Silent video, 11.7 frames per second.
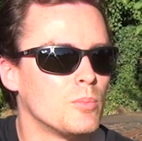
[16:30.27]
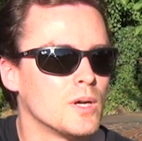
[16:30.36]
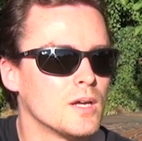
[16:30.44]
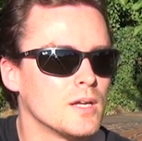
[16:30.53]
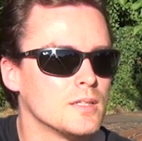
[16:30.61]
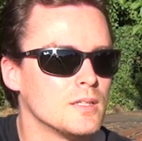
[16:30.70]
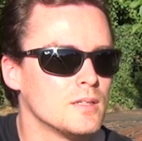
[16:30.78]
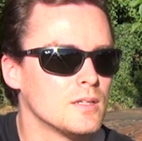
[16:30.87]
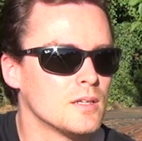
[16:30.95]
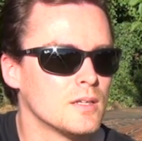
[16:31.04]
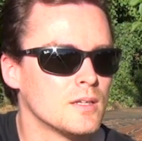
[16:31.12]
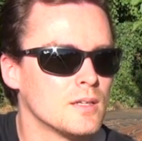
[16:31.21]
But
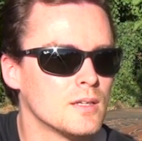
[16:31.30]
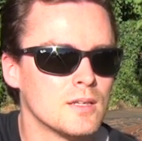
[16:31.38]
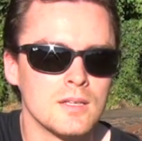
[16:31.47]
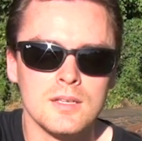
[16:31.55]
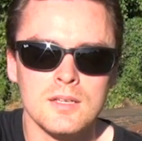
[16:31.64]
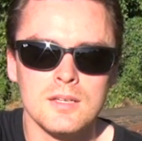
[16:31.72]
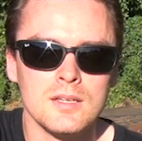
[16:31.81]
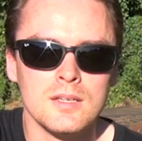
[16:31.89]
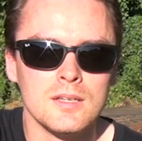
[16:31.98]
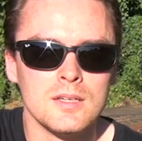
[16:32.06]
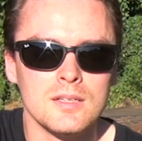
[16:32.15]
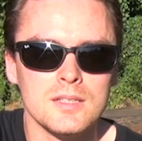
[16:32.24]

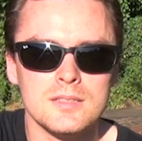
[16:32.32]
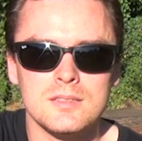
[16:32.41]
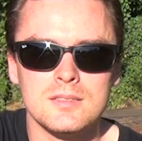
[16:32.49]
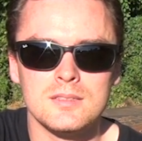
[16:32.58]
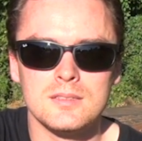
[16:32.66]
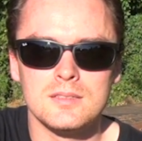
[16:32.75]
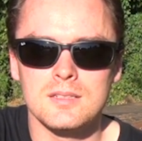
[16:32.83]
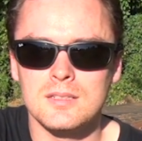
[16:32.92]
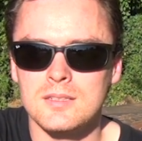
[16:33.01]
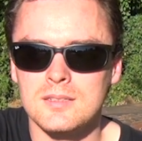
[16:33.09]
it's